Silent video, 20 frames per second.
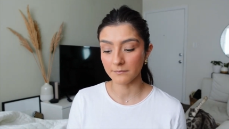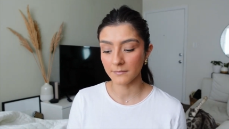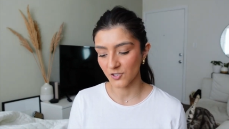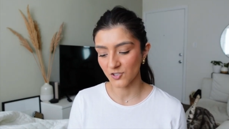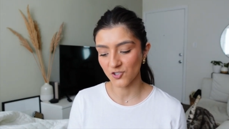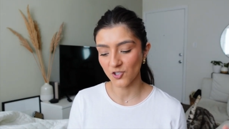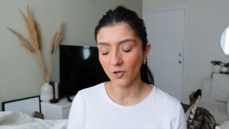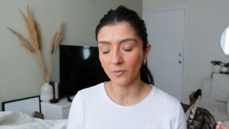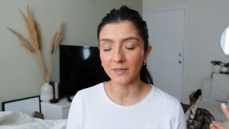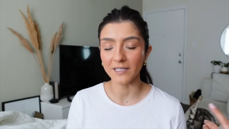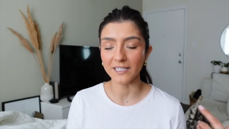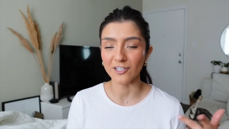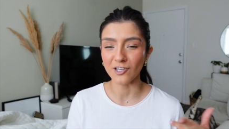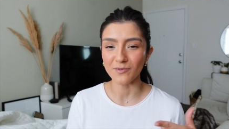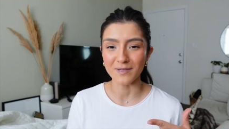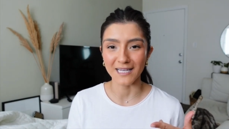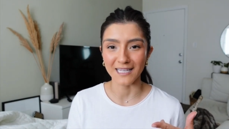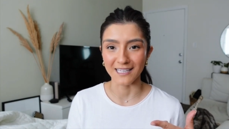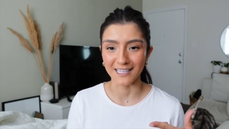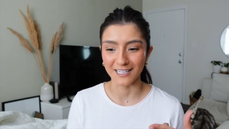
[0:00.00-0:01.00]
There's so many on
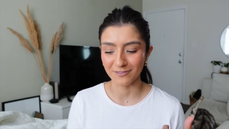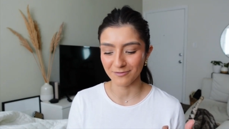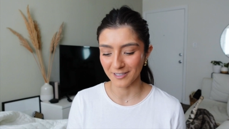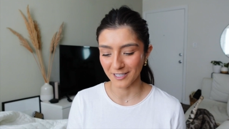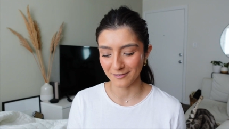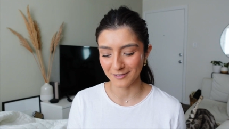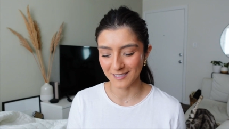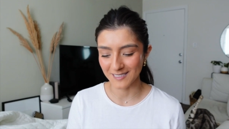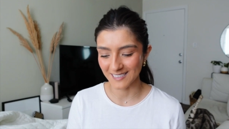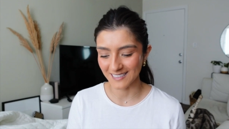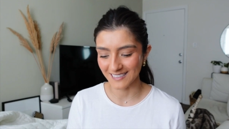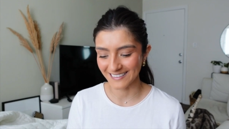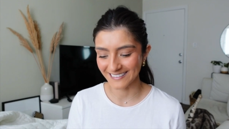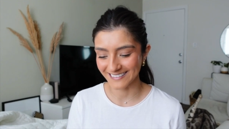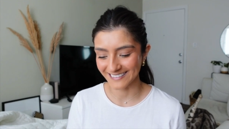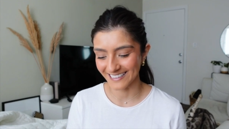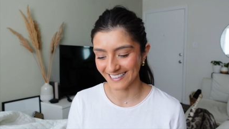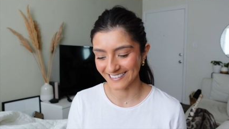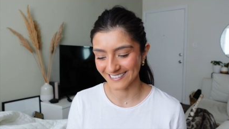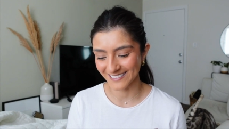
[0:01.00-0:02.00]
my like favorites list
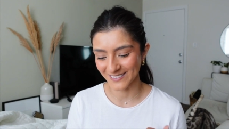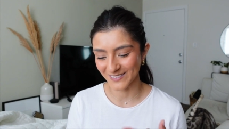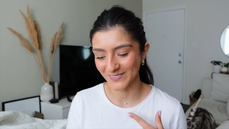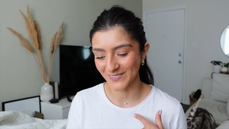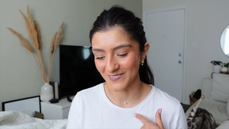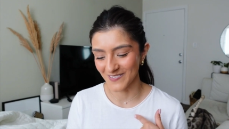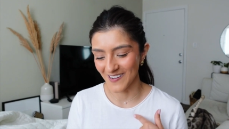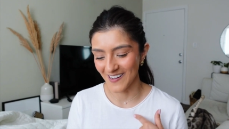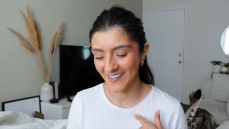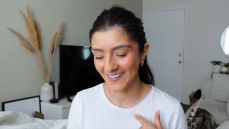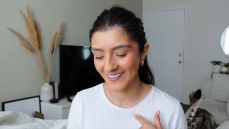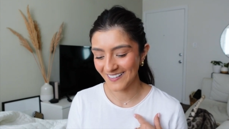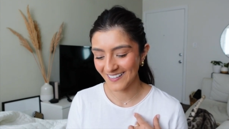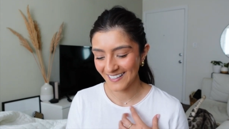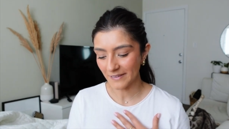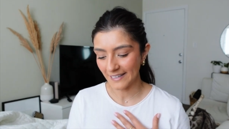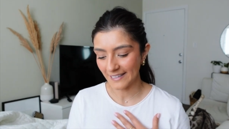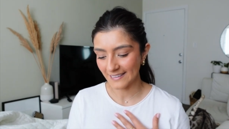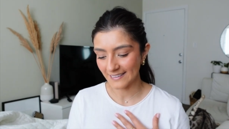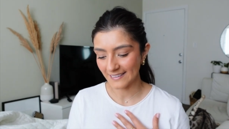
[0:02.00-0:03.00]
that I still want,
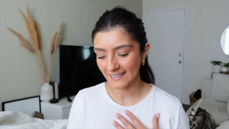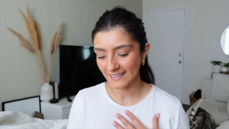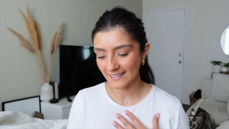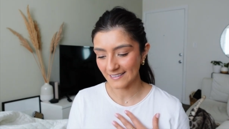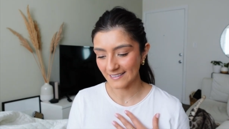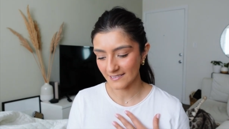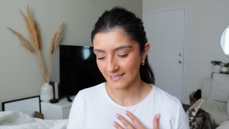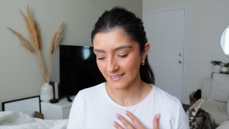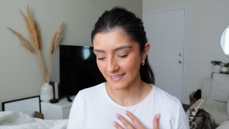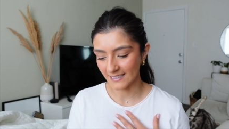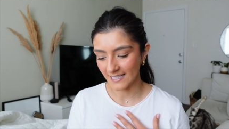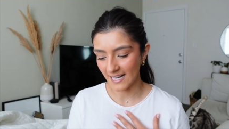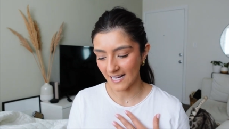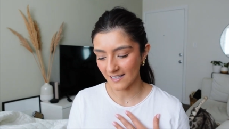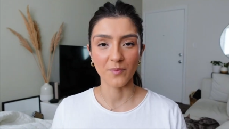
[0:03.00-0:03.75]
but yeah.